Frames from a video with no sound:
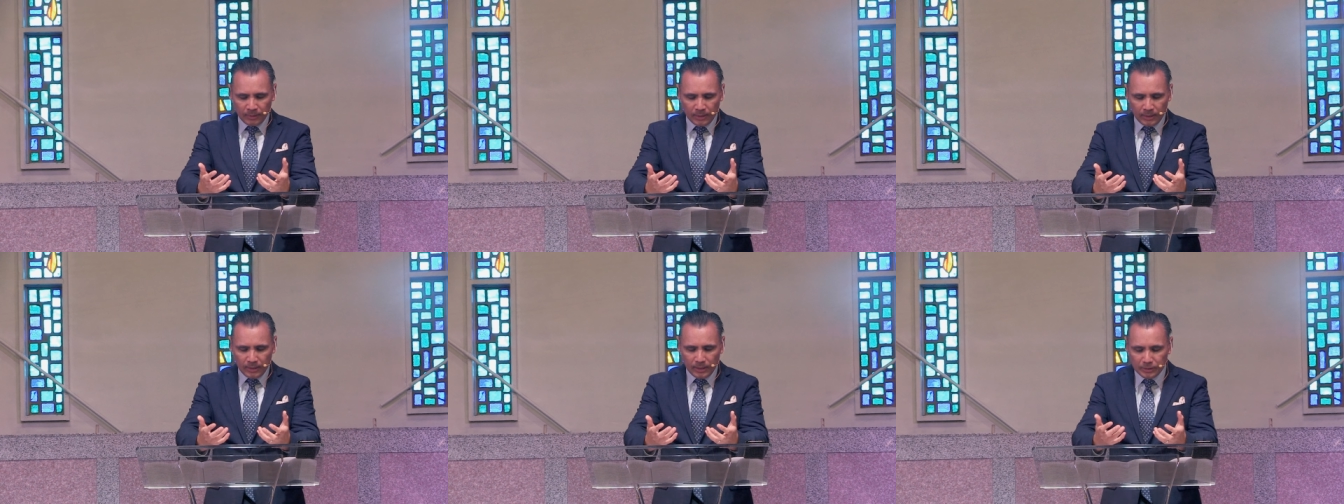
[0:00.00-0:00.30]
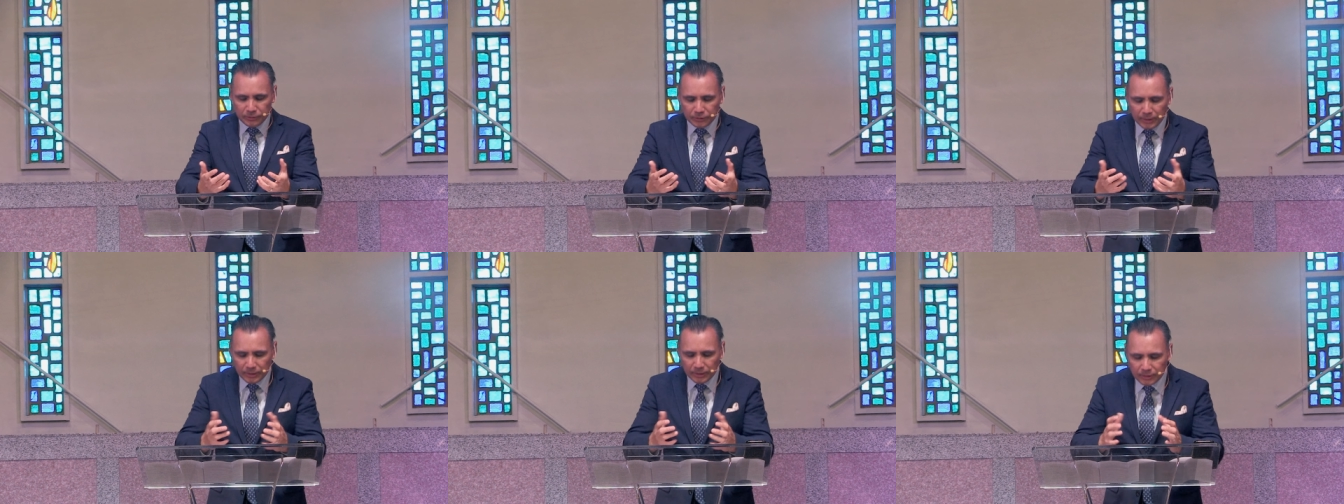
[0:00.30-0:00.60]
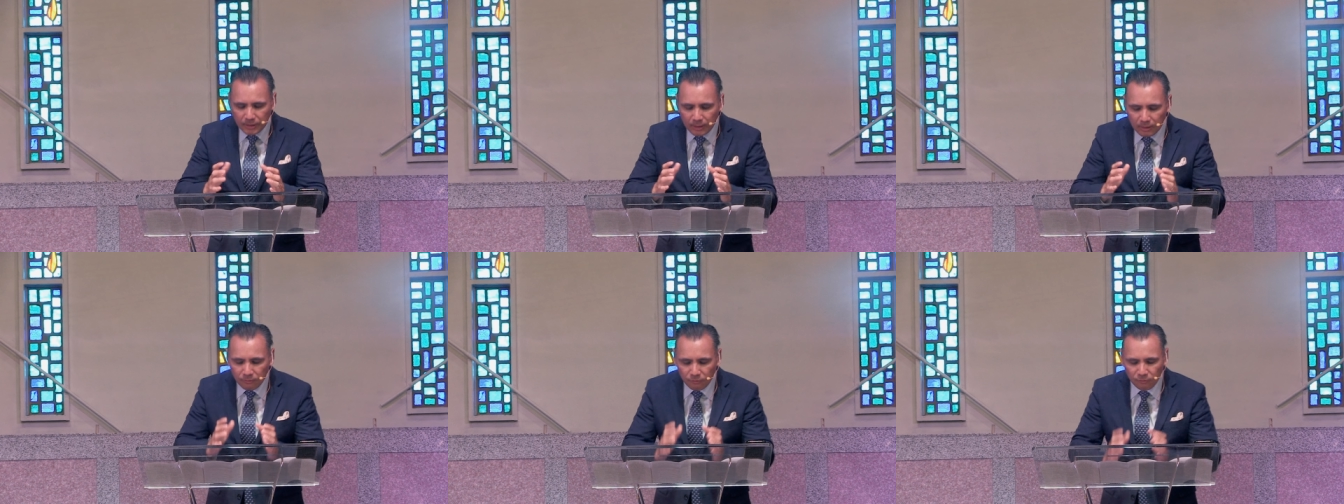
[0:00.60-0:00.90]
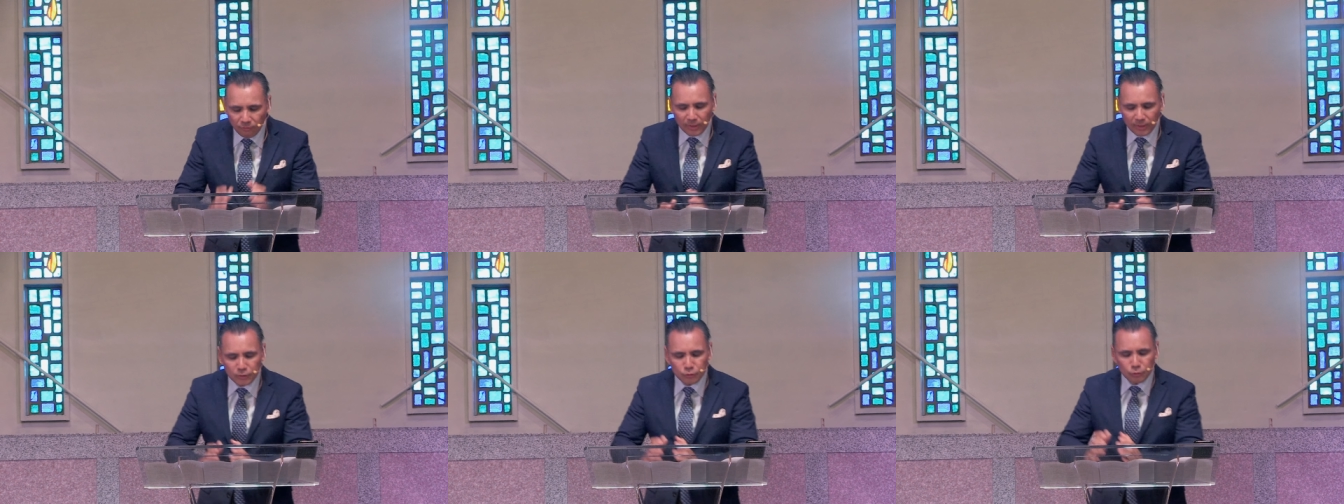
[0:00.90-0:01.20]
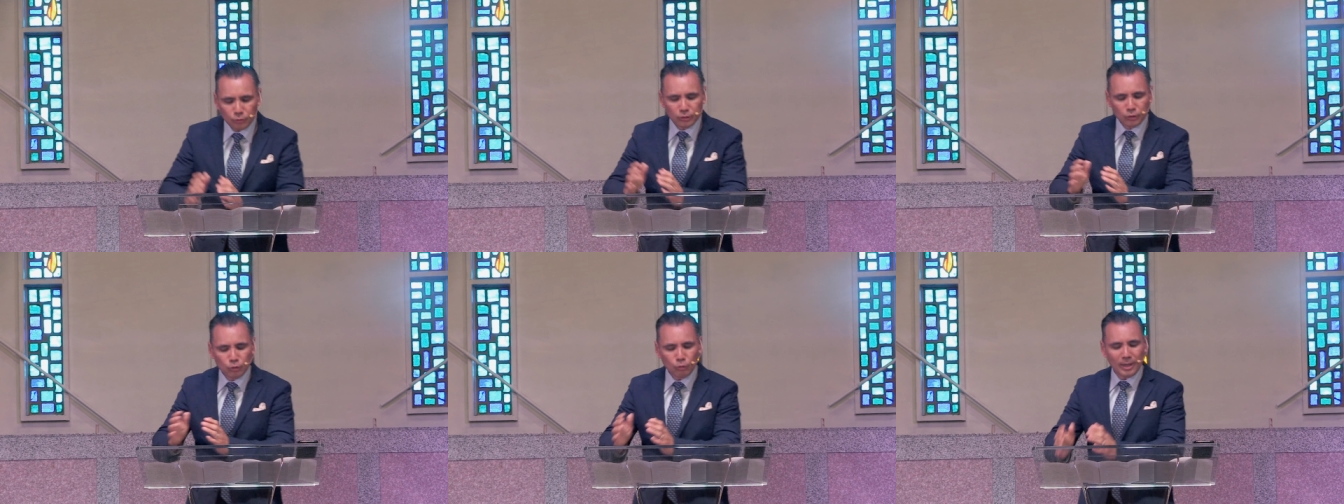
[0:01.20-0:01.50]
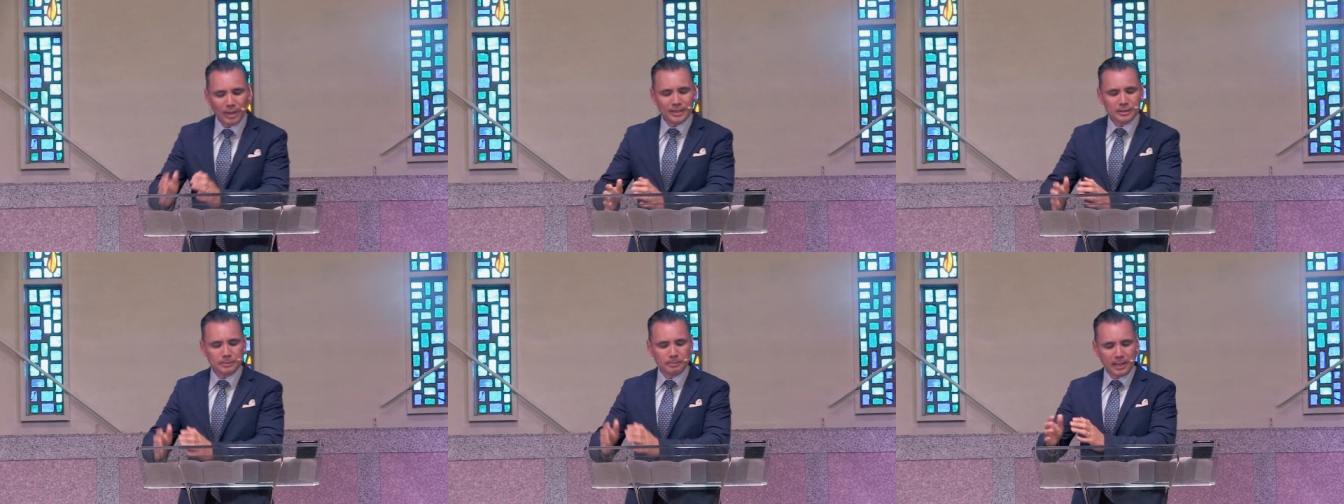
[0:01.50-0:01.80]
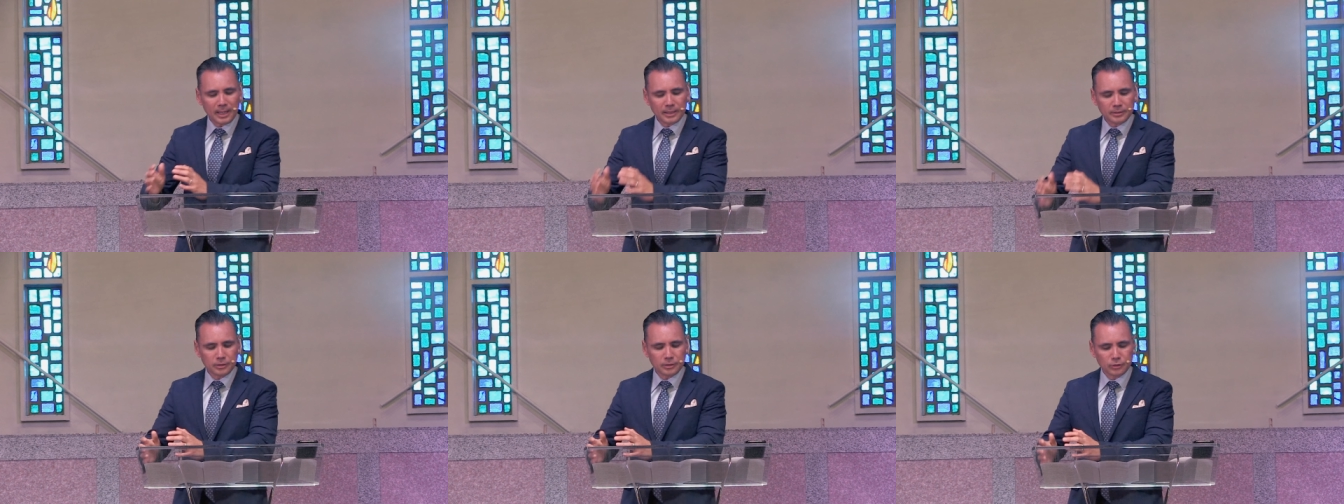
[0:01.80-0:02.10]
He says, "Confess your
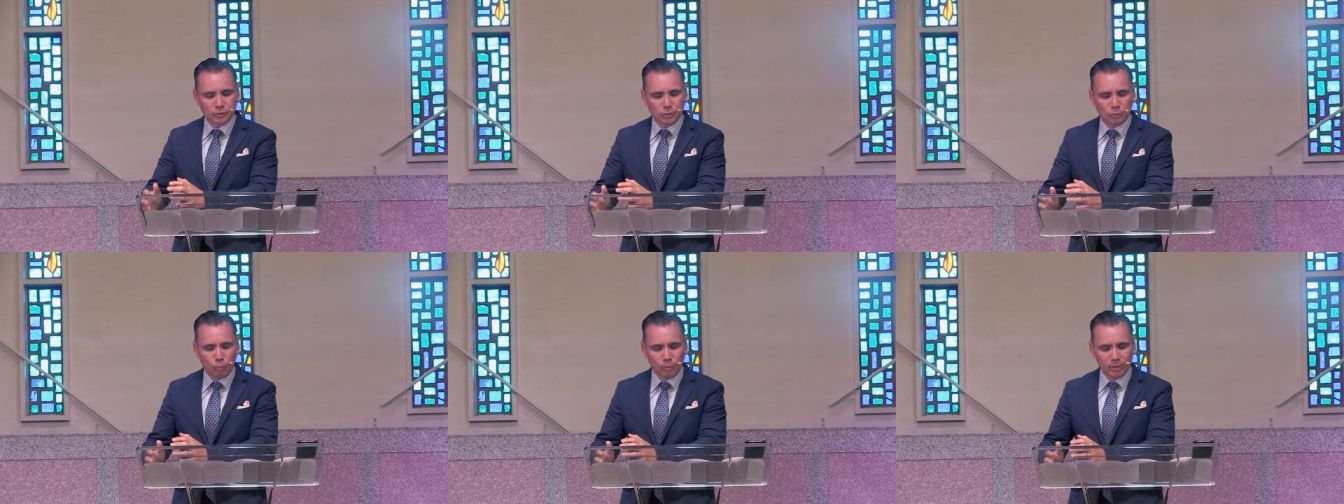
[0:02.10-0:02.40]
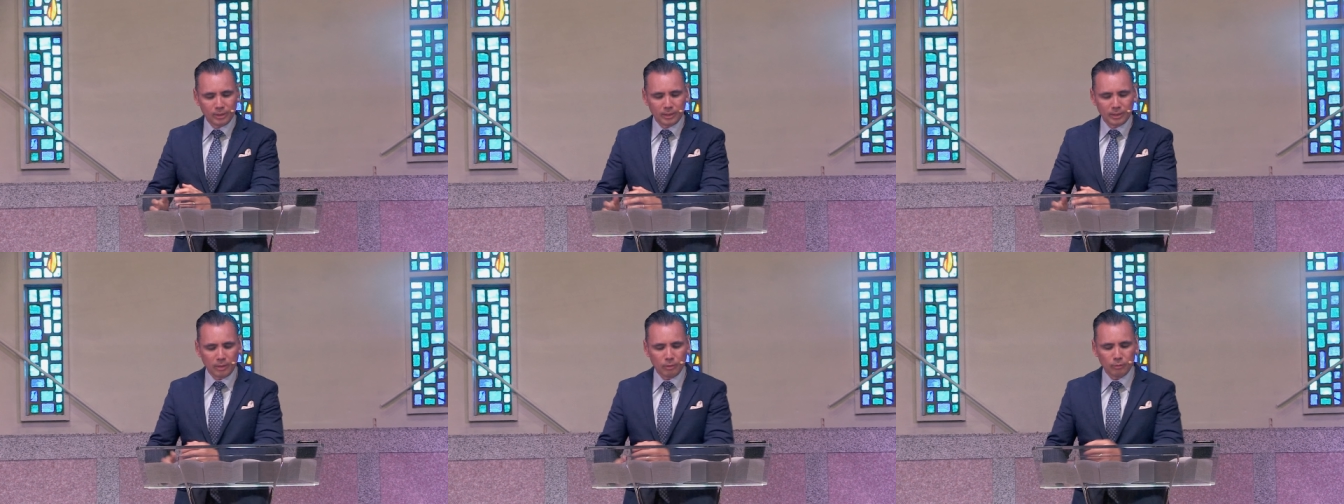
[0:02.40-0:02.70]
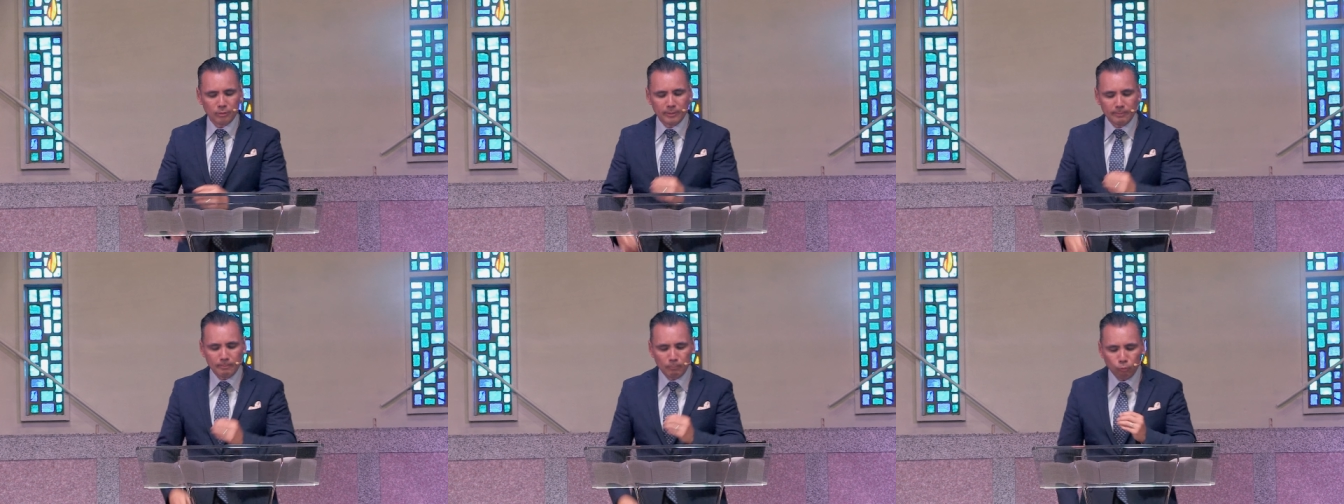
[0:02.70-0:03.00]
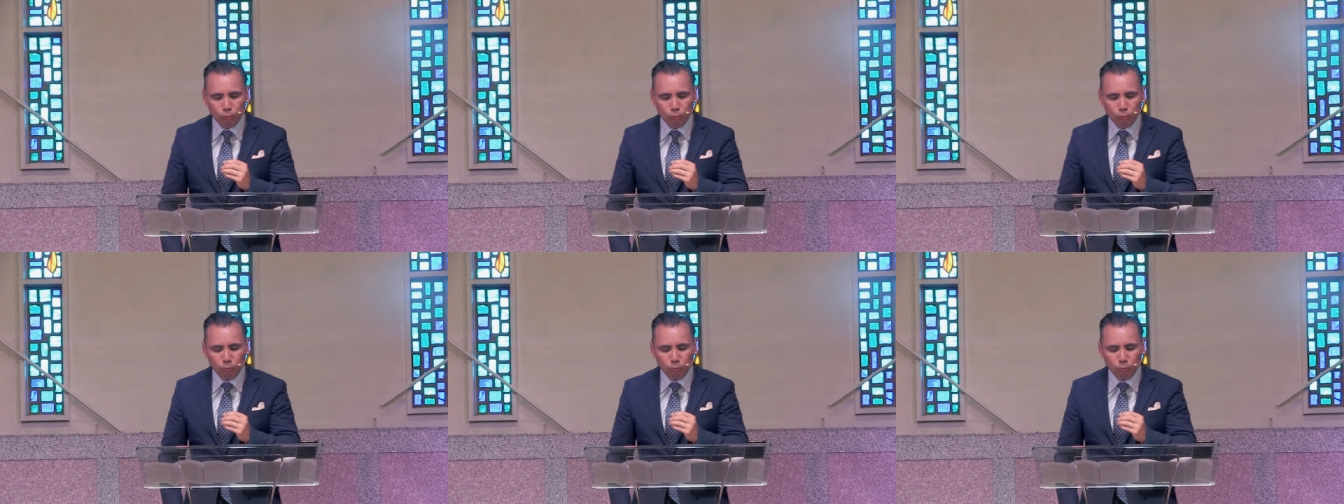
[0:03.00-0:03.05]
trespasses to one another and